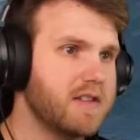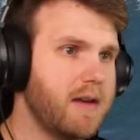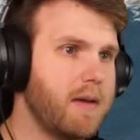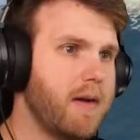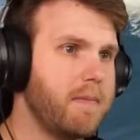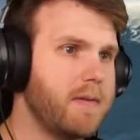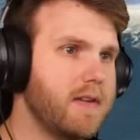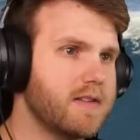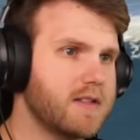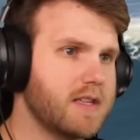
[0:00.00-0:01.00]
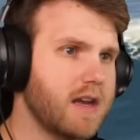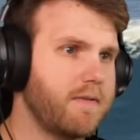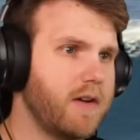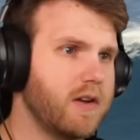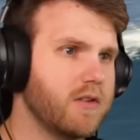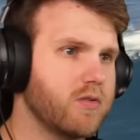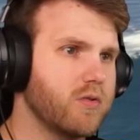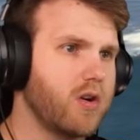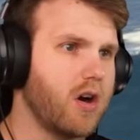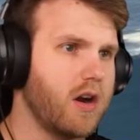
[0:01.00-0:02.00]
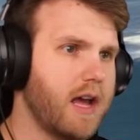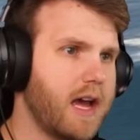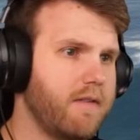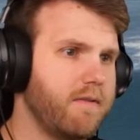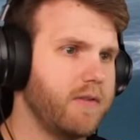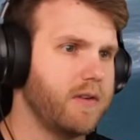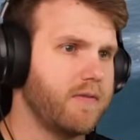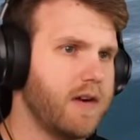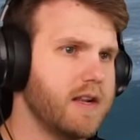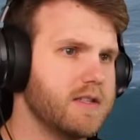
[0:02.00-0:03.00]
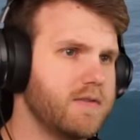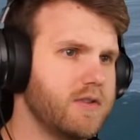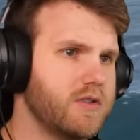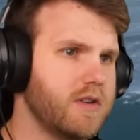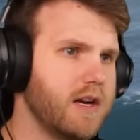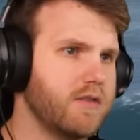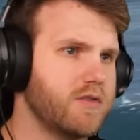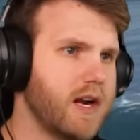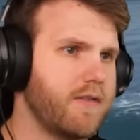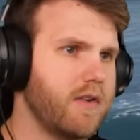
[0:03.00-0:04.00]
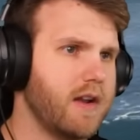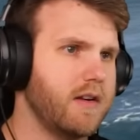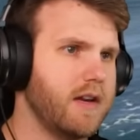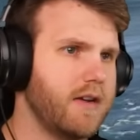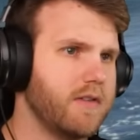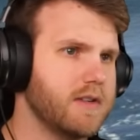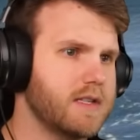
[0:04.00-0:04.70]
It might be just like a fun crew car to have with your friends if you're trying to drive around and have a good